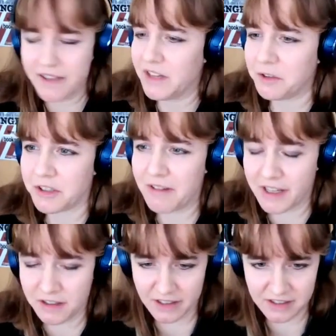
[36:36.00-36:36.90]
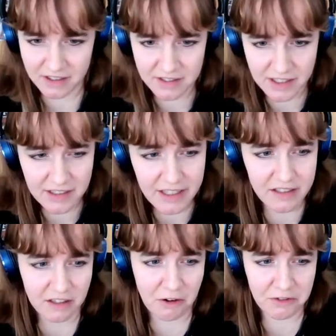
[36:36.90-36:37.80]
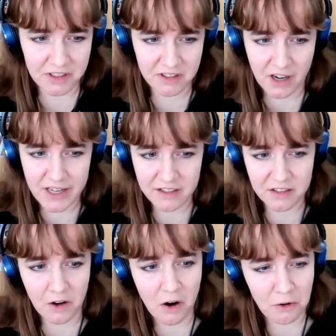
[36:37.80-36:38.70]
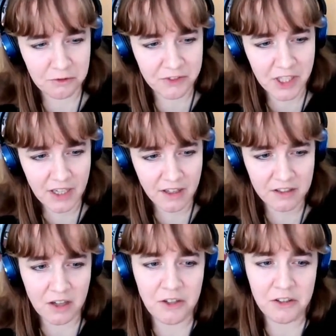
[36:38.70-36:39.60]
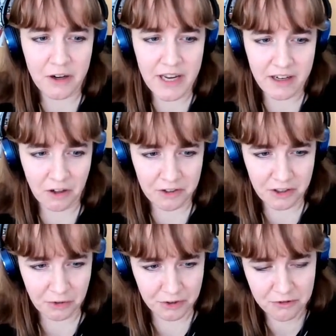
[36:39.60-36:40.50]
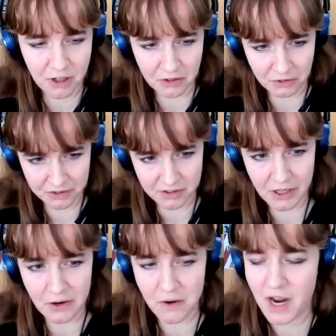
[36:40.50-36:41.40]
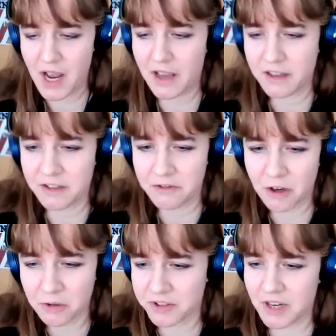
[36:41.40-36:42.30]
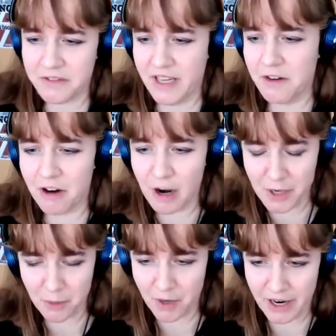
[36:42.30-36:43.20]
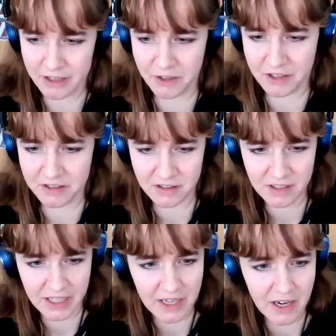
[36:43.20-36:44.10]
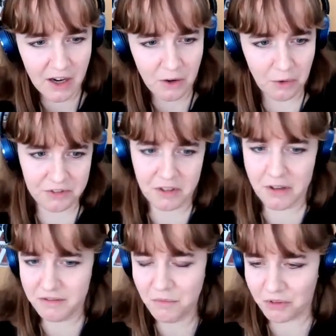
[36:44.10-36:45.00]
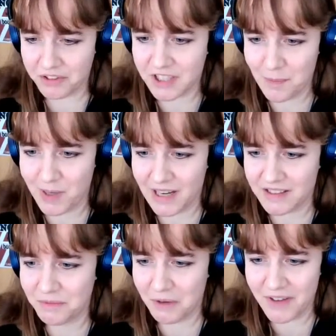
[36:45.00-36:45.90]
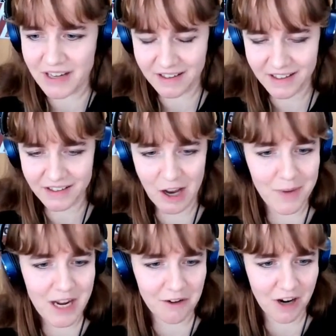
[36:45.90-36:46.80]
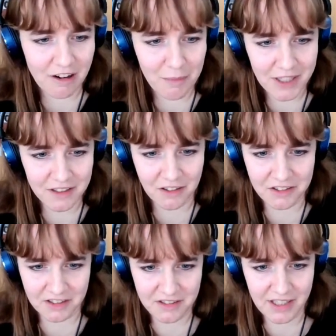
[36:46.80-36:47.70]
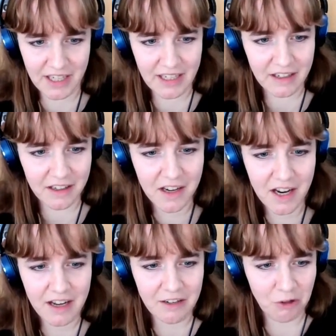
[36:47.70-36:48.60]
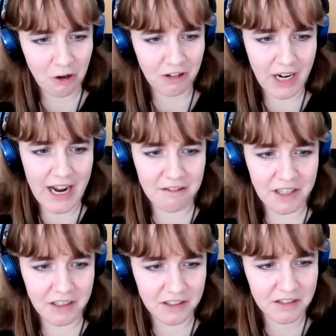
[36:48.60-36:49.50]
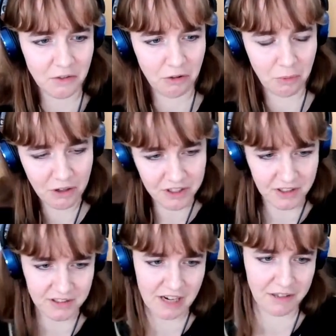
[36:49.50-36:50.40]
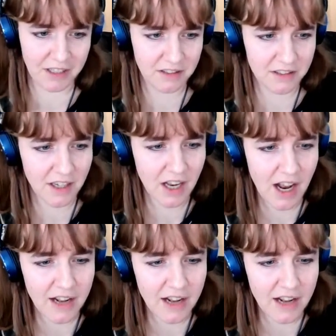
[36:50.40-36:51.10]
And they've also recognised that cities are often sites of socio-ecological struggles. So struggles over the environment and biodiversity also often take place within urban environments, not just in rural areas or wilderness areas.